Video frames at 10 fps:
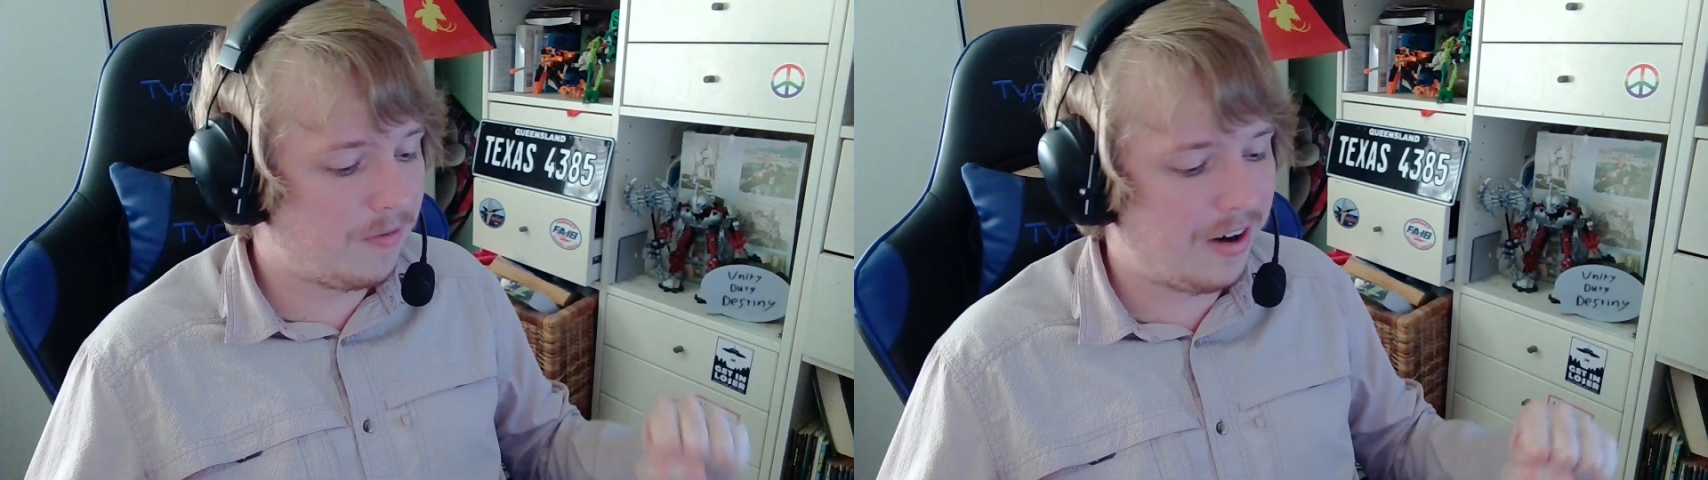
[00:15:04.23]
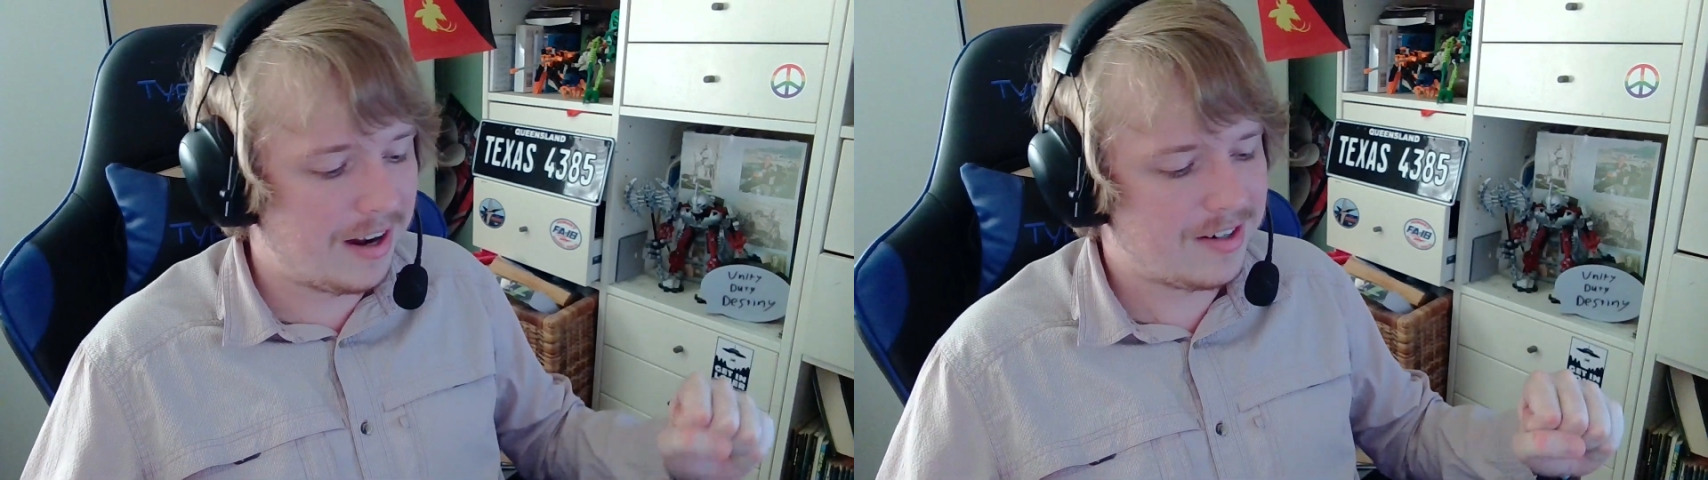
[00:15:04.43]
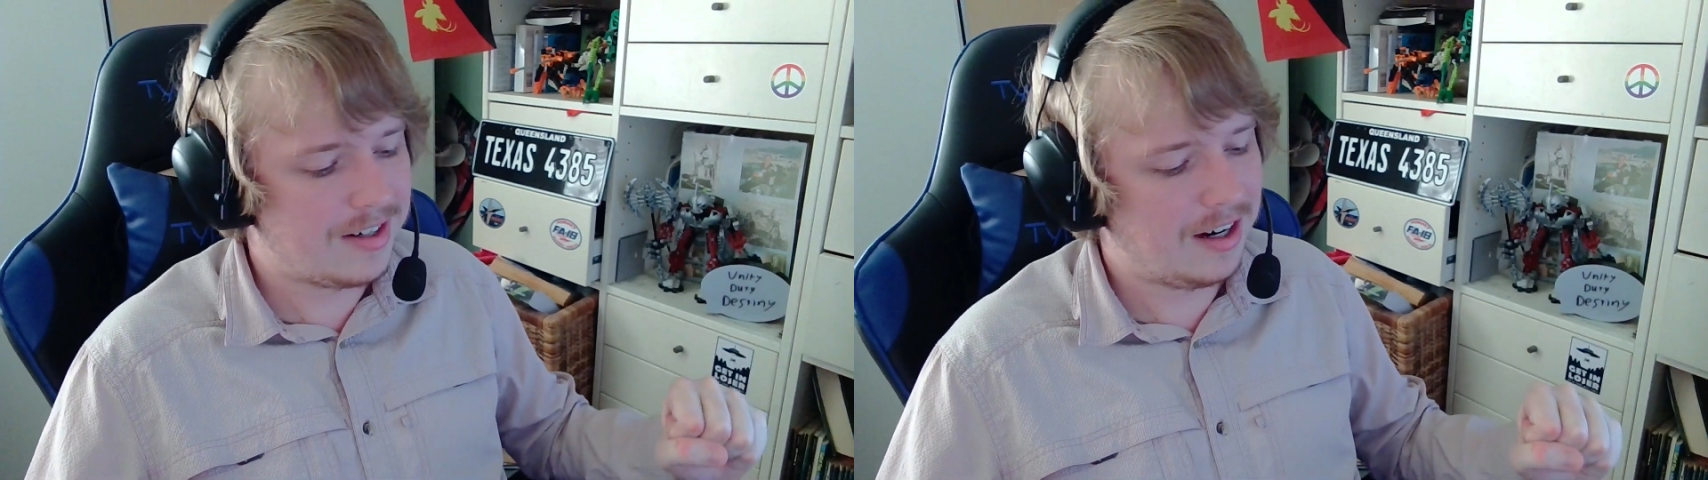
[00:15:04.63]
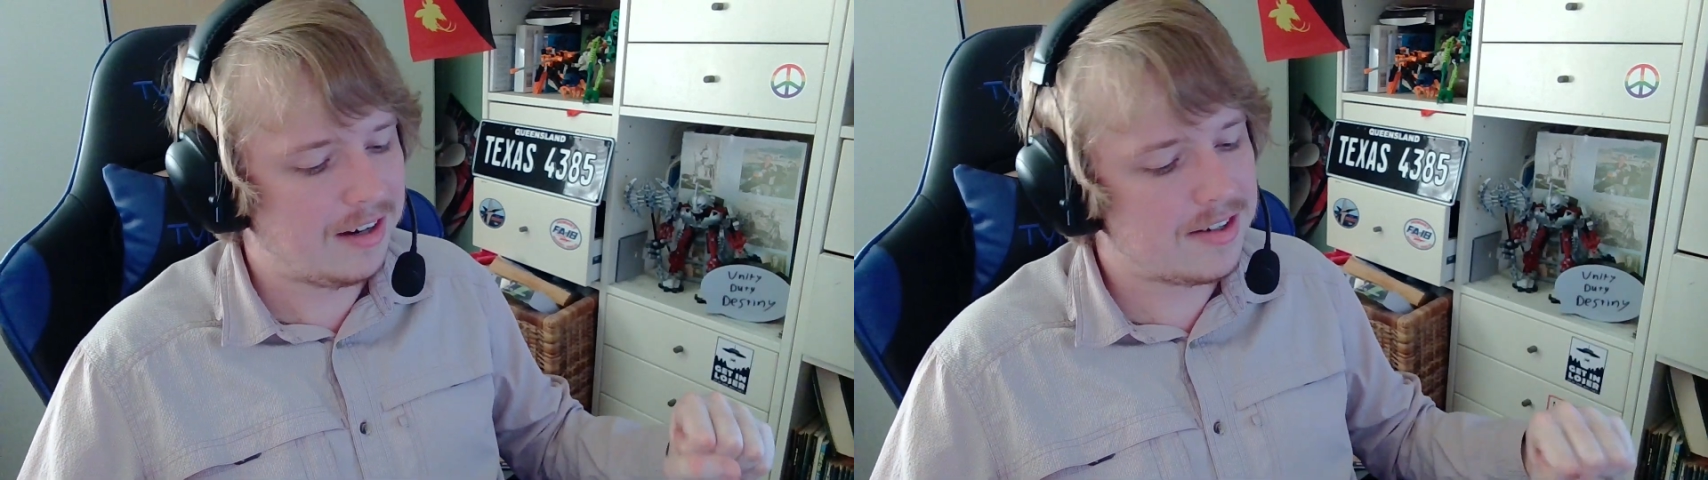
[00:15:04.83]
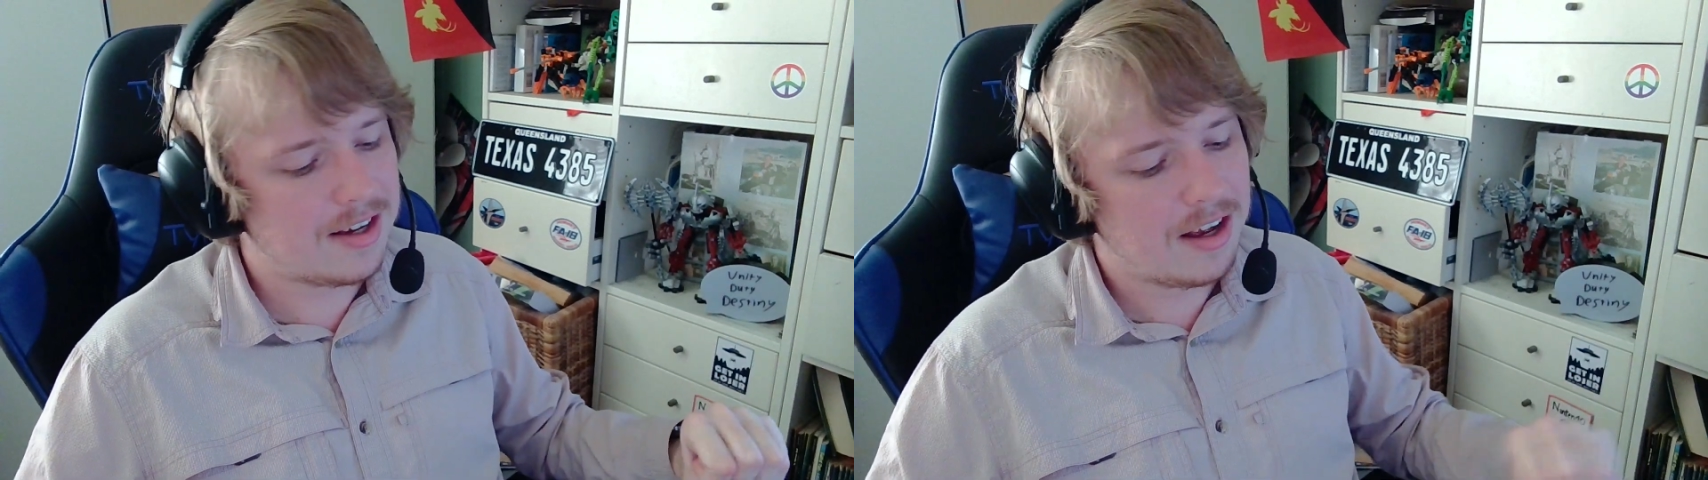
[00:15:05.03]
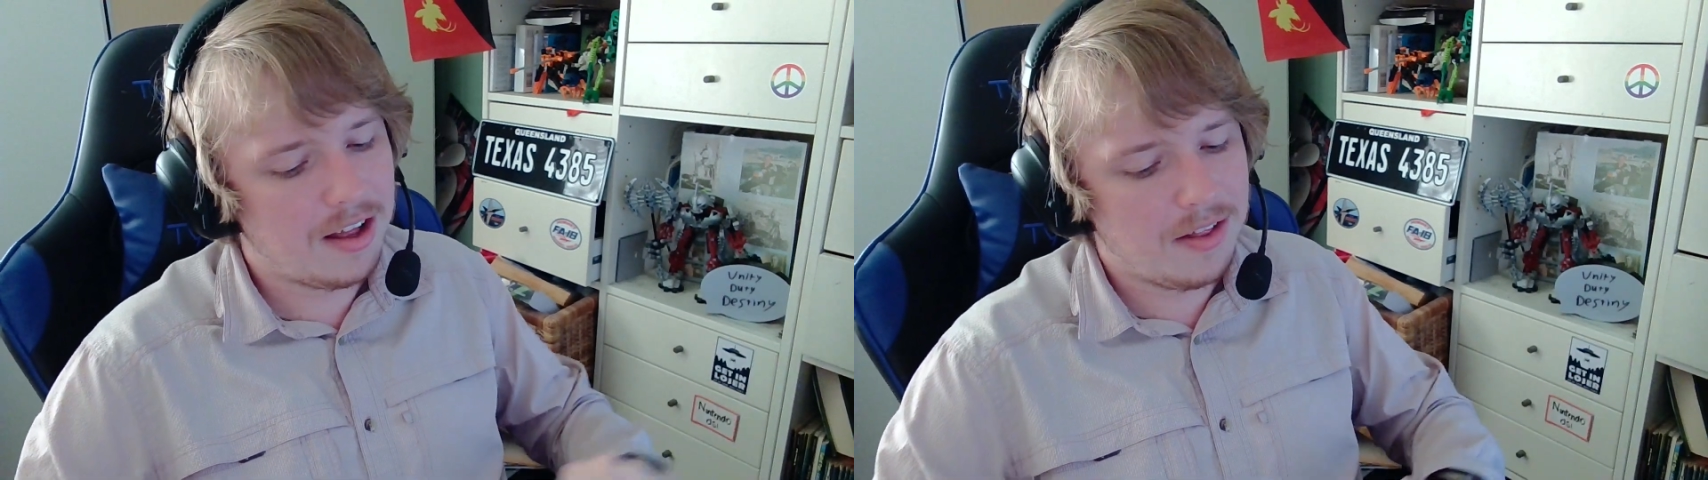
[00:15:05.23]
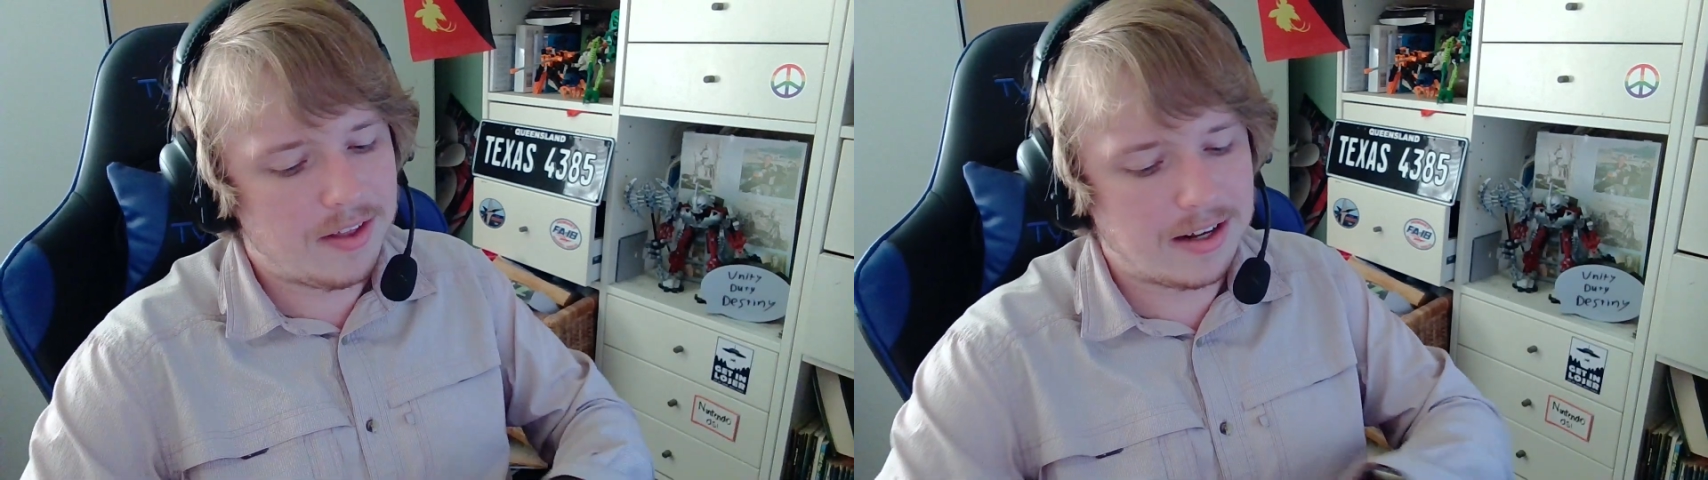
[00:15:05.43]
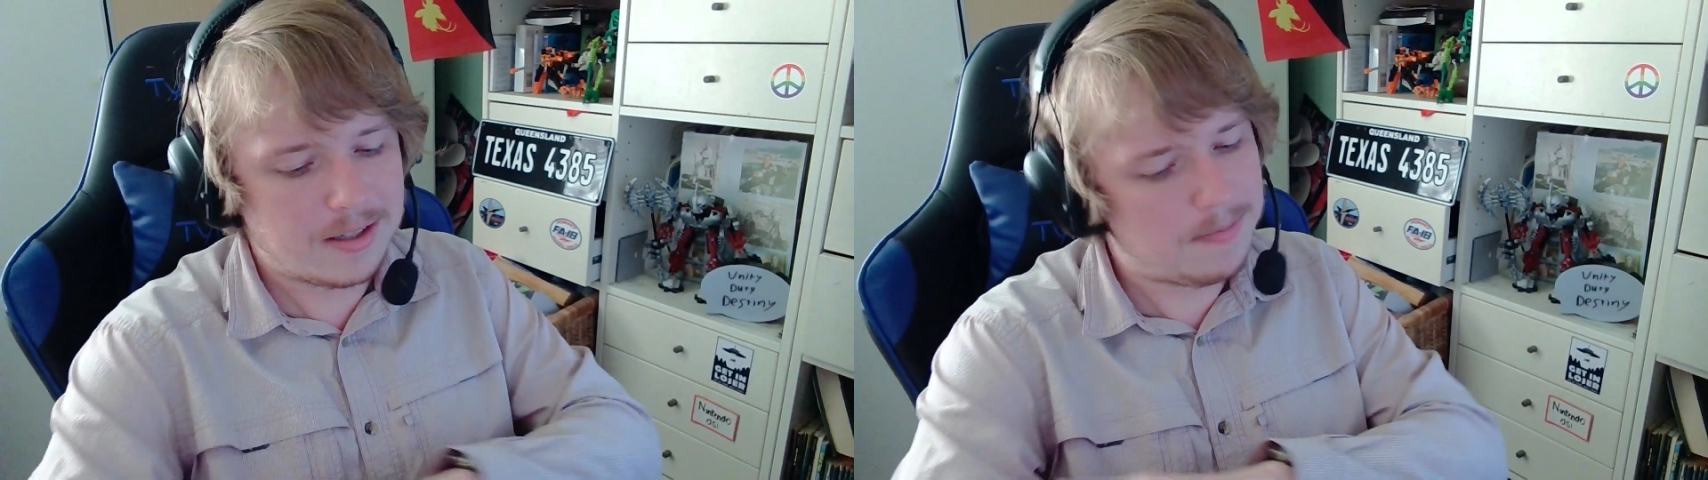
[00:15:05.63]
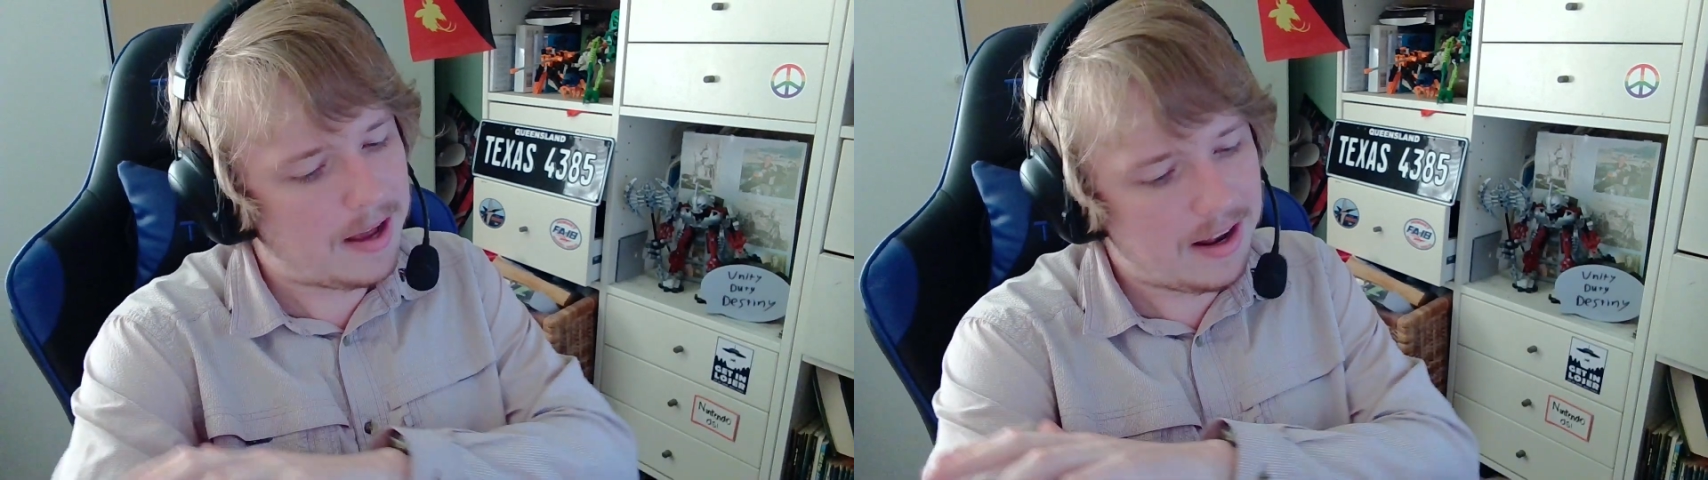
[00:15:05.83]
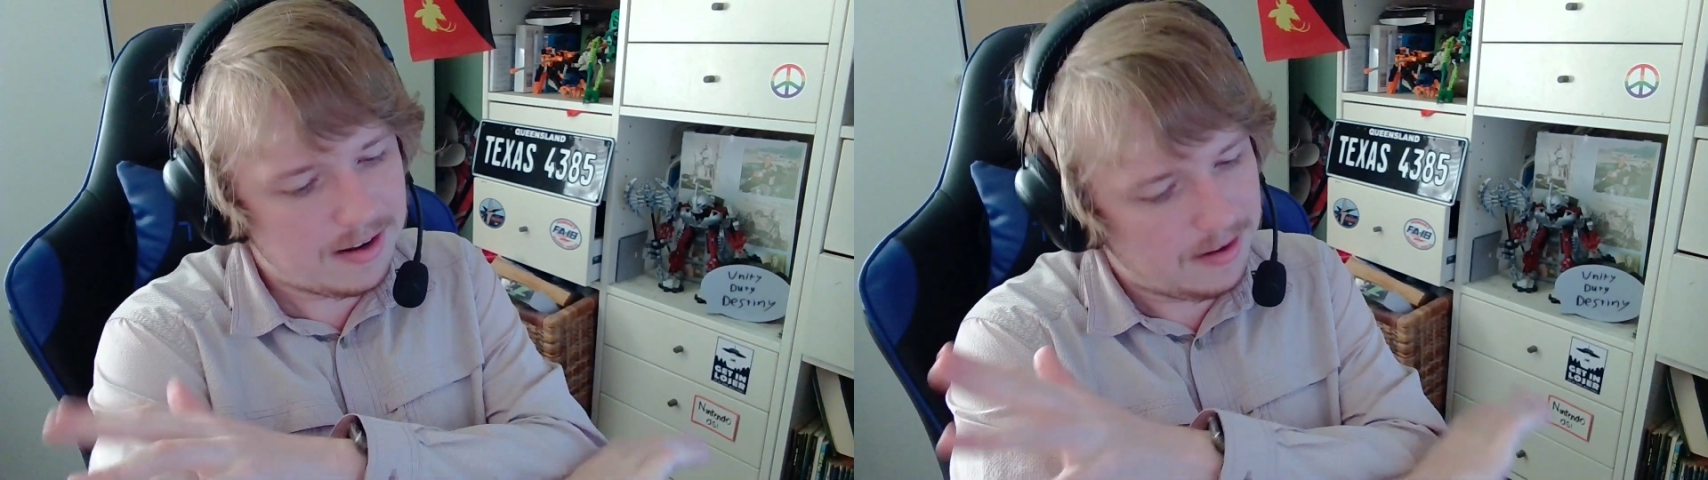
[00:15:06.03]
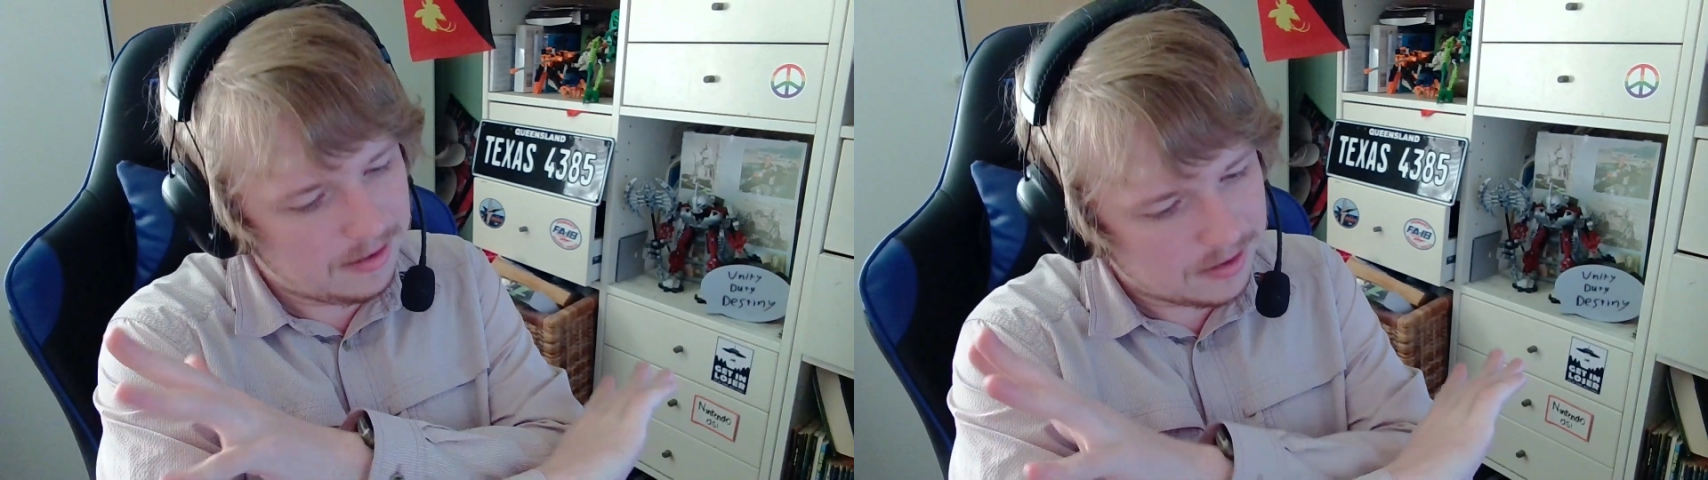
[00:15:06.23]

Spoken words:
franchise that spanned